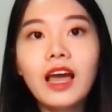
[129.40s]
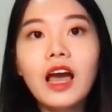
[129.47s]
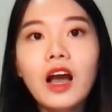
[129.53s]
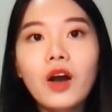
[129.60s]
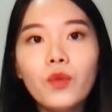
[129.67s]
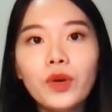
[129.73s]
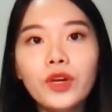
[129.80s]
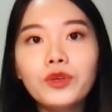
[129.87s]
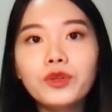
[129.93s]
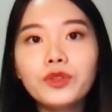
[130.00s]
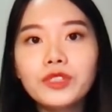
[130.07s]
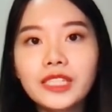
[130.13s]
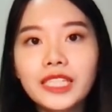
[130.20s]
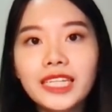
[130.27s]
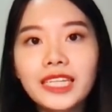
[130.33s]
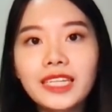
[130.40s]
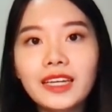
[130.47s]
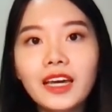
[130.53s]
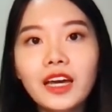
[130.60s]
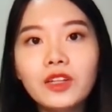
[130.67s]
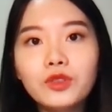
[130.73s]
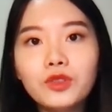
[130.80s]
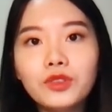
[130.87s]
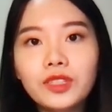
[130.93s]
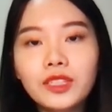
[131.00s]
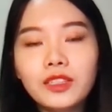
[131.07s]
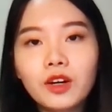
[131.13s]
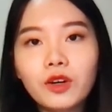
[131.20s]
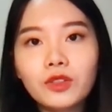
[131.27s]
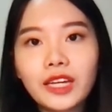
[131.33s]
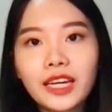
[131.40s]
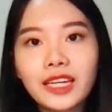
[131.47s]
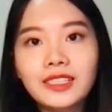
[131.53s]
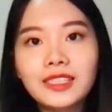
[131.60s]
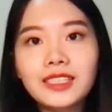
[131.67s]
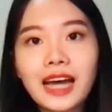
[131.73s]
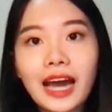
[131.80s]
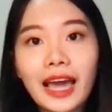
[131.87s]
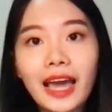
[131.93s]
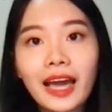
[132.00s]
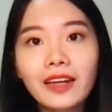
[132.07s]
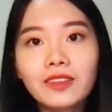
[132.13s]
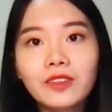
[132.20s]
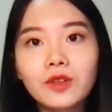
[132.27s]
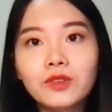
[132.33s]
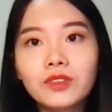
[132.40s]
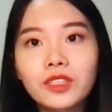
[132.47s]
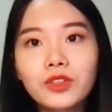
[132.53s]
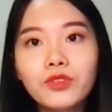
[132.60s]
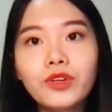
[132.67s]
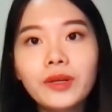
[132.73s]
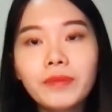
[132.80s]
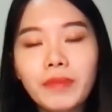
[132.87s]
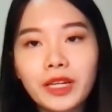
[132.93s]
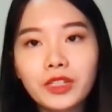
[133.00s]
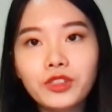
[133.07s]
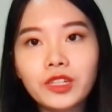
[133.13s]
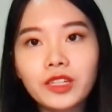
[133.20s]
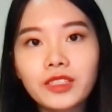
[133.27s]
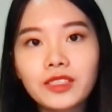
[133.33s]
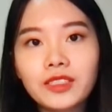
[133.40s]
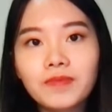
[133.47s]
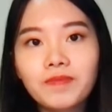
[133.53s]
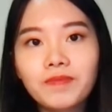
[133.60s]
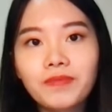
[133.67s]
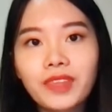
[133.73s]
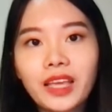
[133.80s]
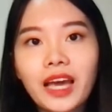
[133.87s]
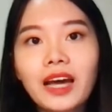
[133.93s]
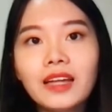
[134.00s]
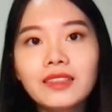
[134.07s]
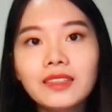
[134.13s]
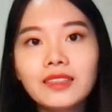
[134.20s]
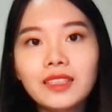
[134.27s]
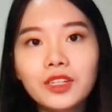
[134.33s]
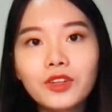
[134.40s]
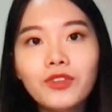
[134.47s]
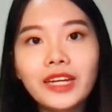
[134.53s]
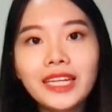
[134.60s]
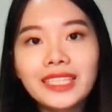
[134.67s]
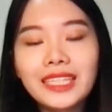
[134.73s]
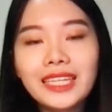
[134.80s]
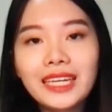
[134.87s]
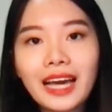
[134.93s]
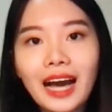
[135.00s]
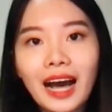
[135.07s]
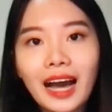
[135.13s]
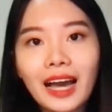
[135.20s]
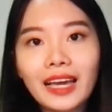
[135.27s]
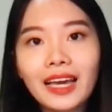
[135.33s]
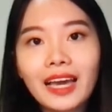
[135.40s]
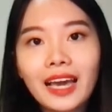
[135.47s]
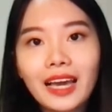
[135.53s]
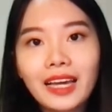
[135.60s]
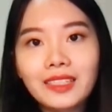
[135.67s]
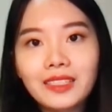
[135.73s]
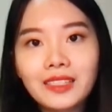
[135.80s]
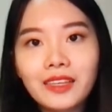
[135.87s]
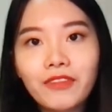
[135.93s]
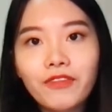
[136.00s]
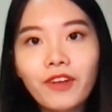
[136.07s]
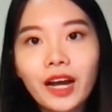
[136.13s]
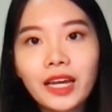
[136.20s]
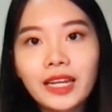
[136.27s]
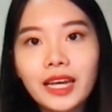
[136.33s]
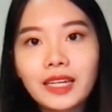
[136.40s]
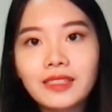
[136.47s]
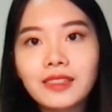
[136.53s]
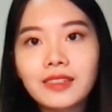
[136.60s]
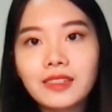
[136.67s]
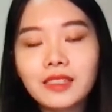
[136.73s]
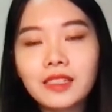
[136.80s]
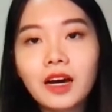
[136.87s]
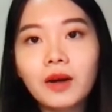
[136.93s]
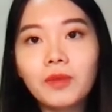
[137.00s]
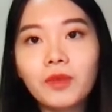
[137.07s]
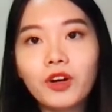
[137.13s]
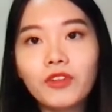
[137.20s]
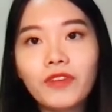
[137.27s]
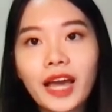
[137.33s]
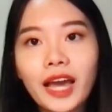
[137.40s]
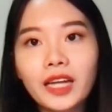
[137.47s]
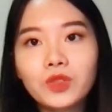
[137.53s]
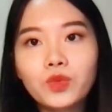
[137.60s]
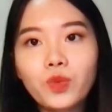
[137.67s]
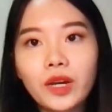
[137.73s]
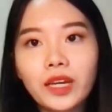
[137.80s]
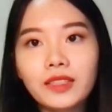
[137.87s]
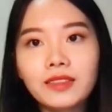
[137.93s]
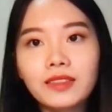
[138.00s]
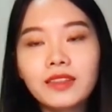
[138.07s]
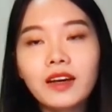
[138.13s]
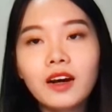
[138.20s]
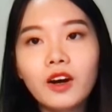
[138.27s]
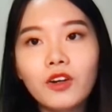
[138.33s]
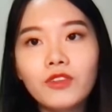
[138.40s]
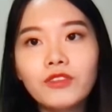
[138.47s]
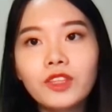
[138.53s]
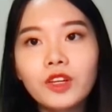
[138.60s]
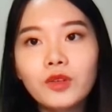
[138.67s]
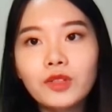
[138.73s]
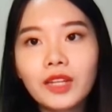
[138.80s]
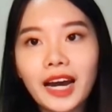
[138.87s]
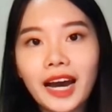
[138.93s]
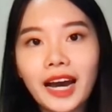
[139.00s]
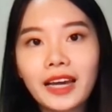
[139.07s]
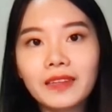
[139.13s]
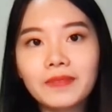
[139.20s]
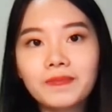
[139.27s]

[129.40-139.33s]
We use D to denote its diagonal degree matrix. The degree Di is defined as the sum of edge weights of node I.